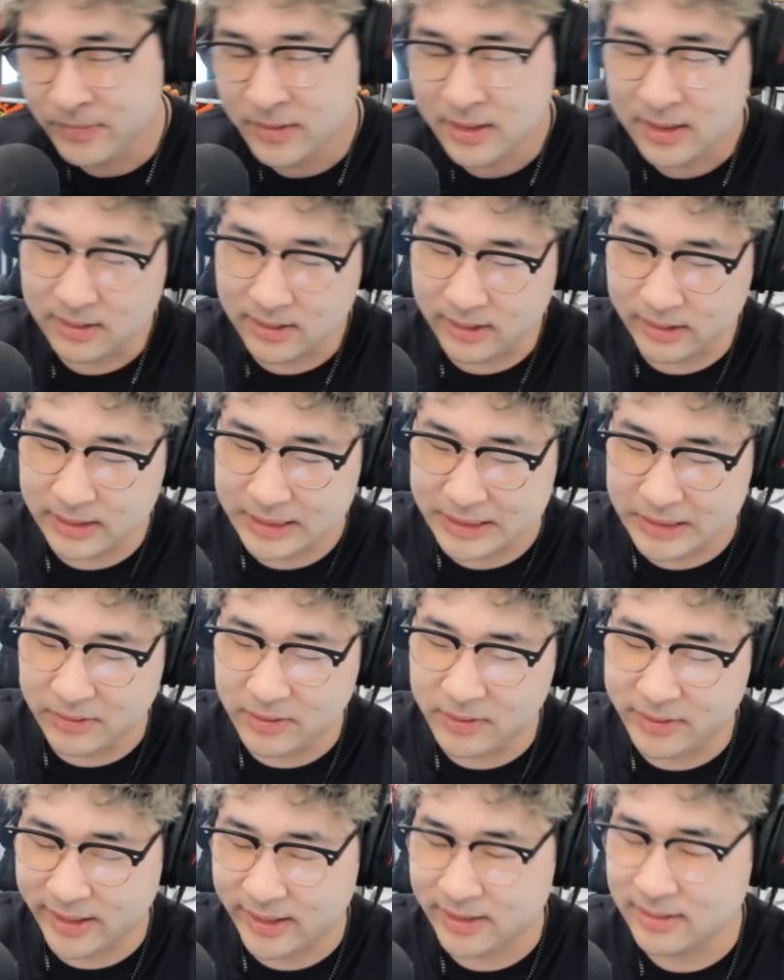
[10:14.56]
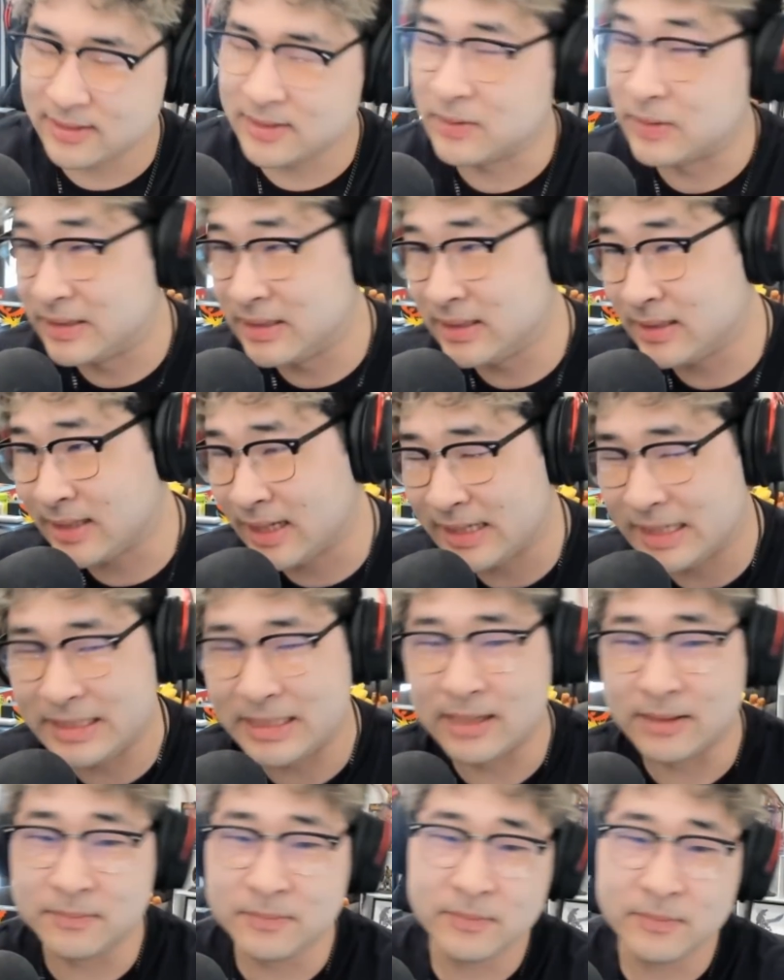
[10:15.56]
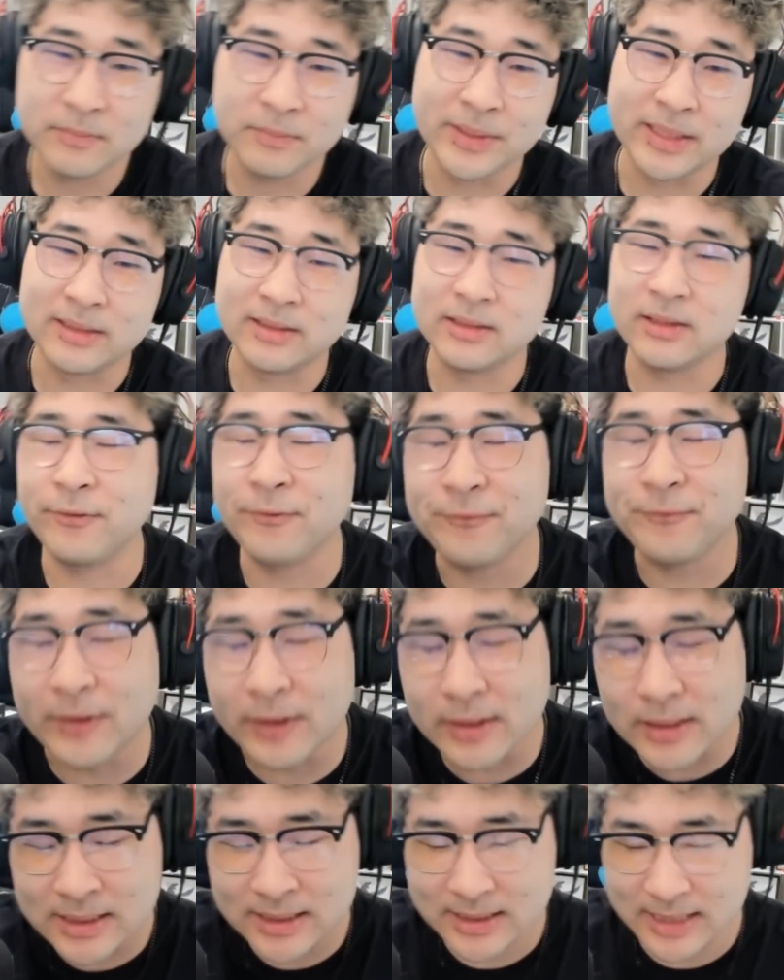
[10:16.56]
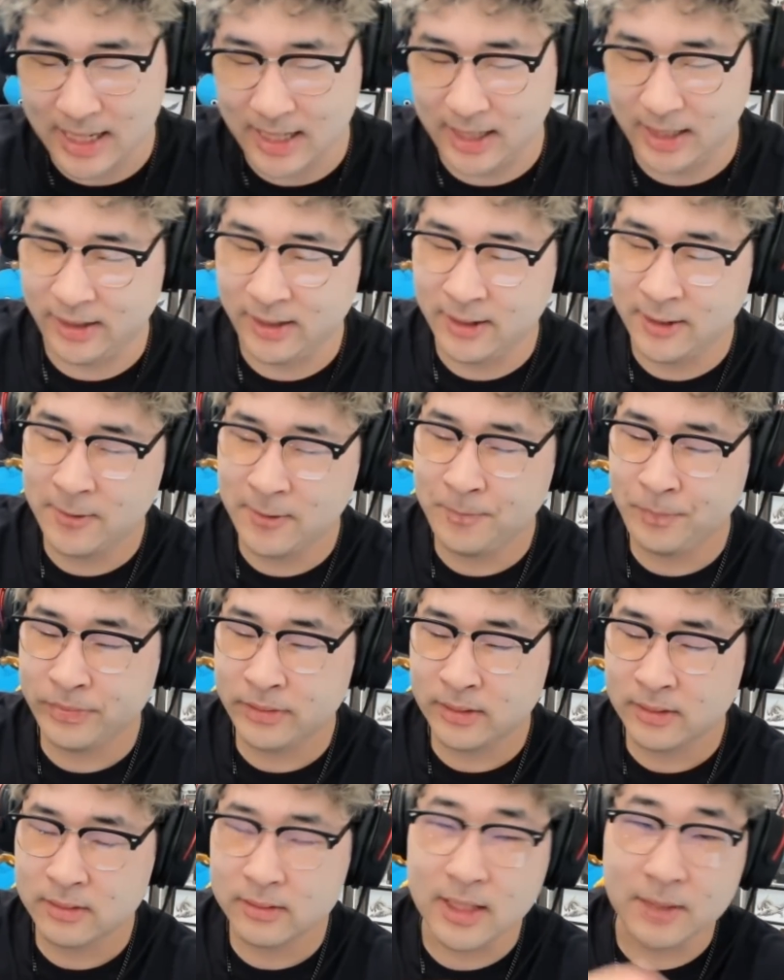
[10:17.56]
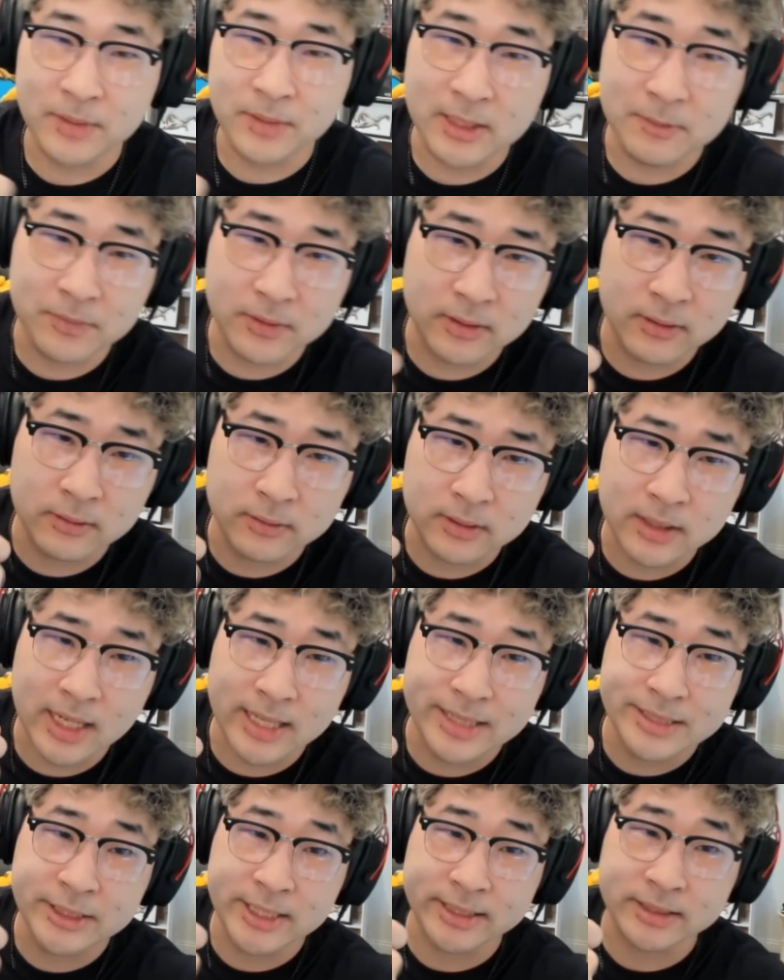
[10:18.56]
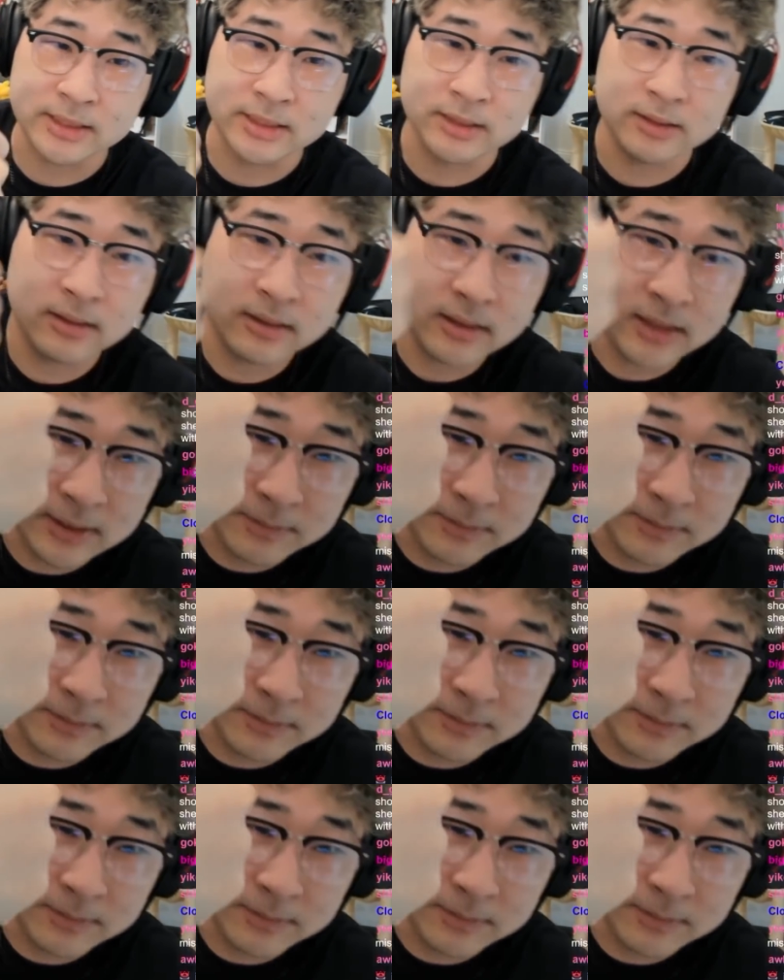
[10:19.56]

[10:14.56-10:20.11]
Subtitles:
like literally. Okay, so this is kind of dumb, but the first day that Peepo got injected, he